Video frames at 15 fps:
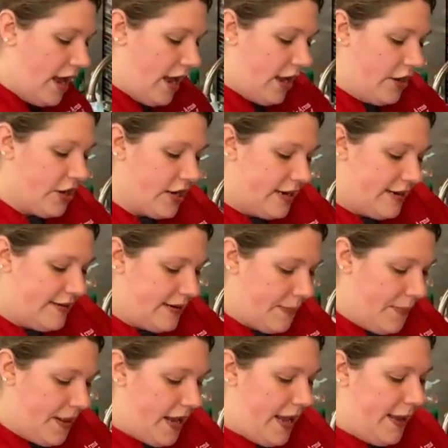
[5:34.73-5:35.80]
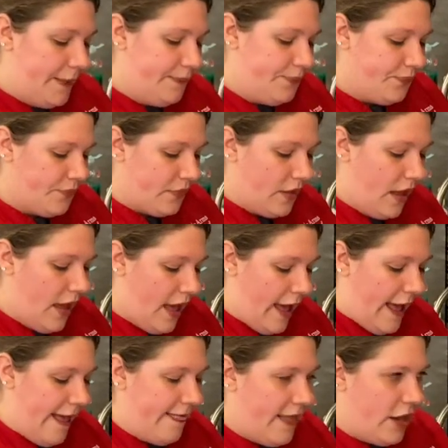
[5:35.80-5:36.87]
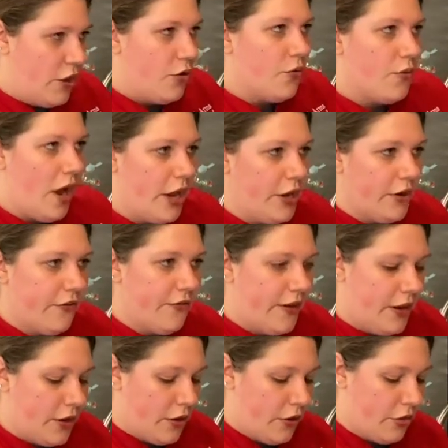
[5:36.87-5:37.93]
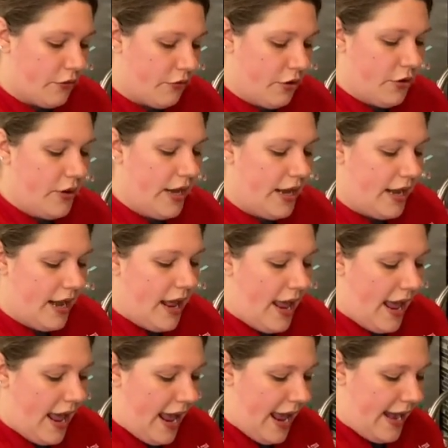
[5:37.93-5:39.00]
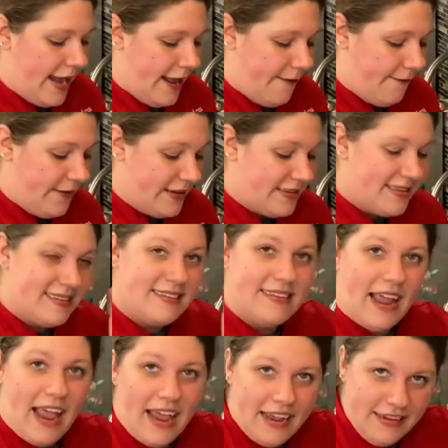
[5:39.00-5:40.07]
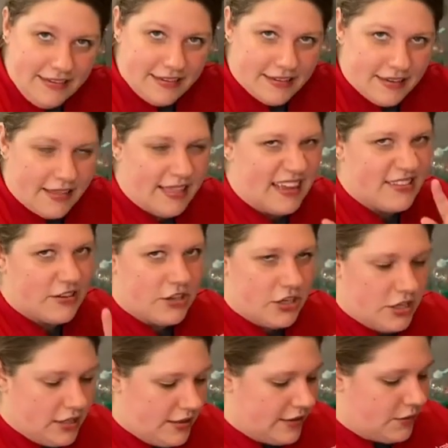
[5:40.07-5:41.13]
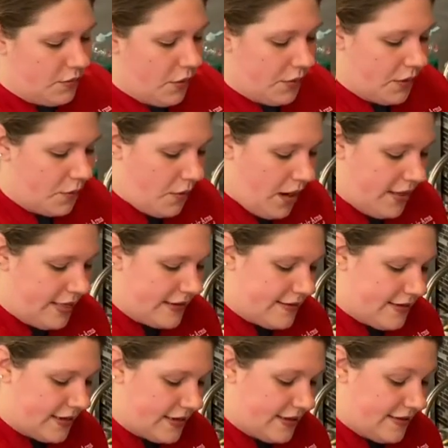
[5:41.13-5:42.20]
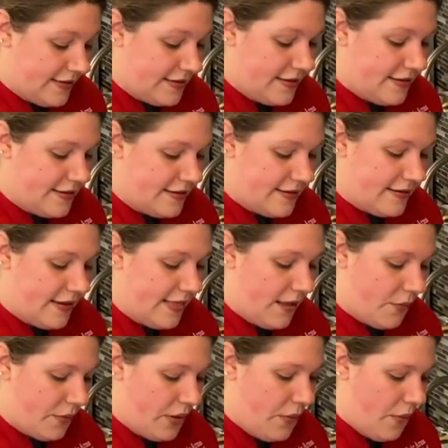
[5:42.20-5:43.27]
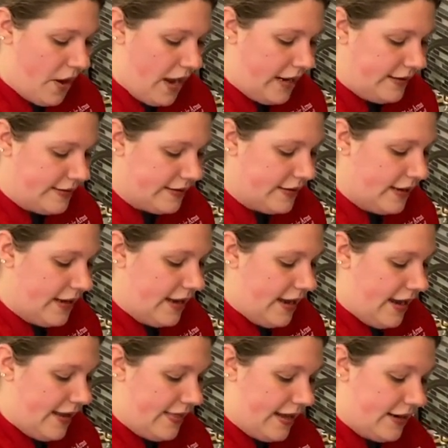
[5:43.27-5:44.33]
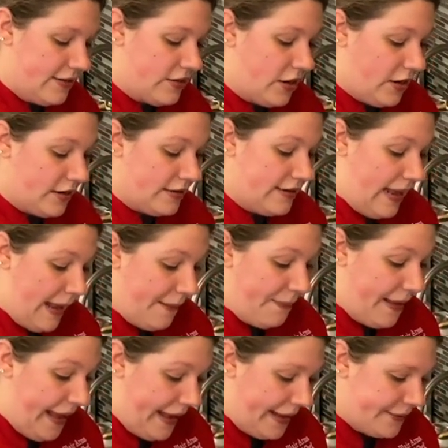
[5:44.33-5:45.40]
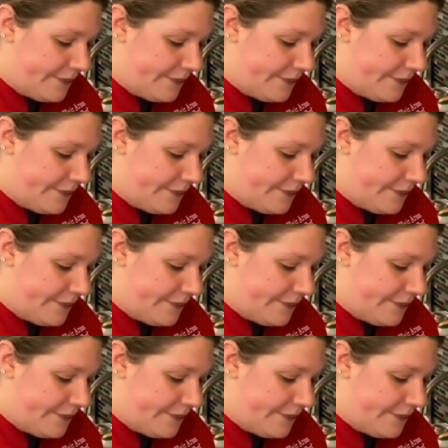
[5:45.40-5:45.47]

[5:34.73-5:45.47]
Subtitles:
you're gonna dip it in, and then you run your finger through it, and if it stays, that's good, that's what we want, that's the consistency that we want, and that is called nap head.